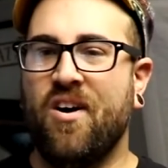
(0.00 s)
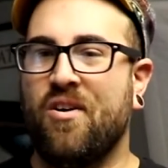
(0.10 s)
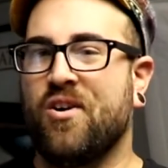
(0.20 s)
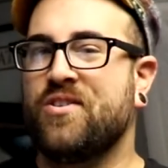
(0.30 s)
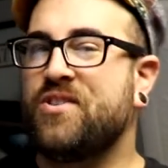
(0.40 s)

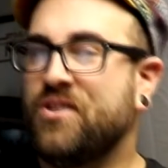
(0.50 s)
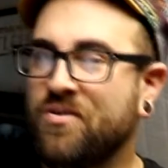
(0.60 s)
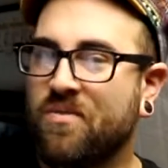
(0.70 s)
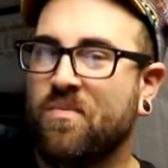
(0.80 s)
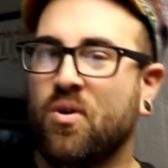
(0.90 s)
are
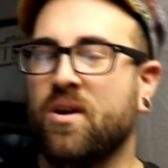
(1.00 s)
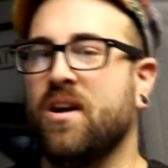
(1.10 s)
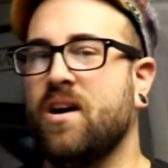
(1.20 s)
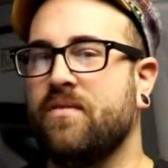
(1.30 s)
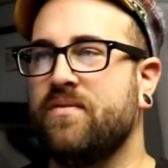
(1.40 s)
2 more
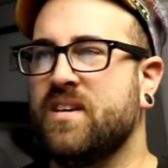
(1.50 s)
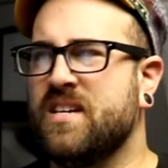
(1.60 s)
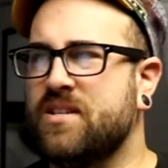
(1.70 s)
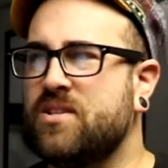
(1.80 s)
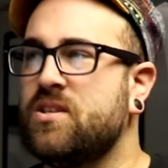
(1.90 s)
of
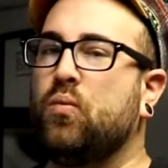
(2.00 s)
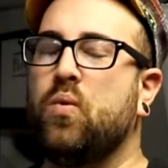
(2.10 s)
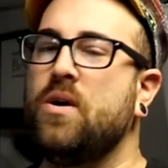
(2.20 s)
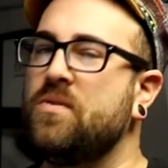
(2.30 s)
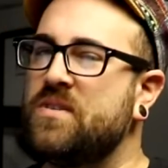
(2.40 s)
these
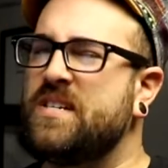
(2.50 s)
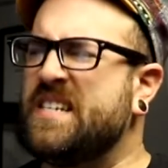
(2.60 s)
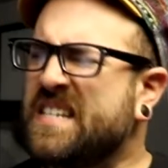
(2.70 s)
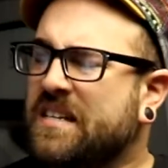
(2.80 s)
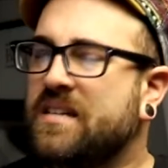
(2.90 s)

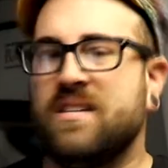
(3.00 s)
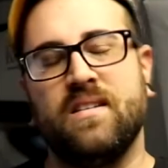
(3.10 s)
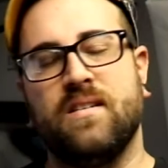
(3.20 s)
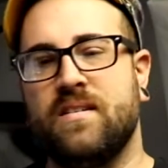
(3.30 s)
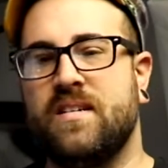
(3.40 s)
wounded
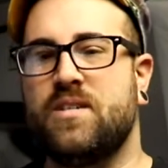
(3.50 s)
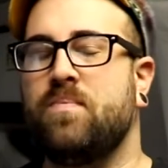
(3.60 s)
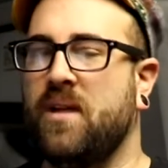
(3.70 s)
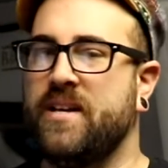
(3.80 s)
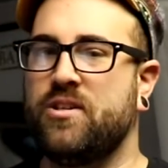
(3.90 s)

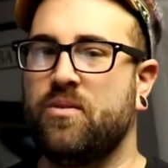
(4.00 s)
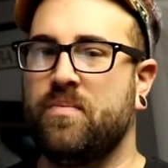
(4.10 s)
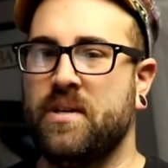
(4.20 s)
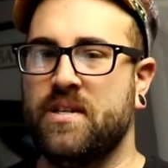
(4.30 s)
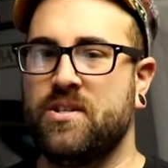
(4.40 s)
displacer
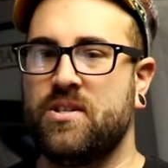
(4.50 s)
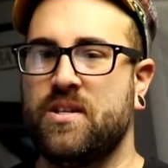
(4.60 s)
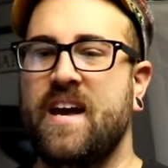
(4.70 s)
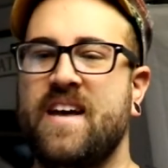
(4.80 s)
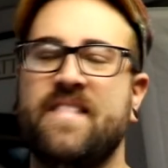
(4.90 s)

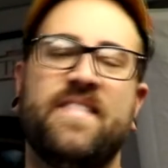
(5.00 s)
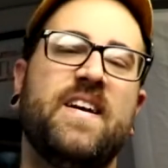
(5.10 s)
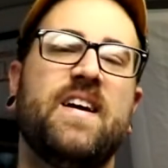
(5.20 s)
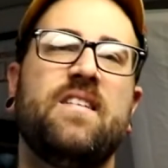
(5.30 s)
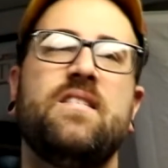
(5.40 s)
beasts, and
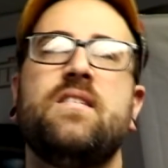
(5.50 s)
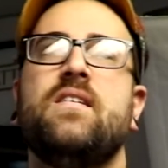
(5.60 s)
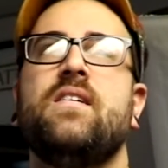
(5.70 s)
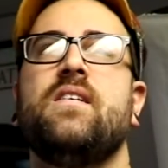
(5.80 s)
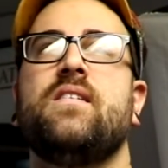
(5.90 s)
then
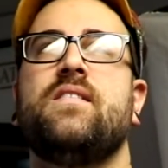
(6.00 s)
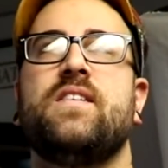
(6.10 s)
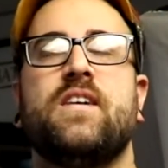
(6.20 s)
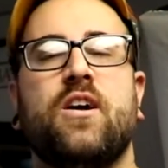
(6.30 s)
the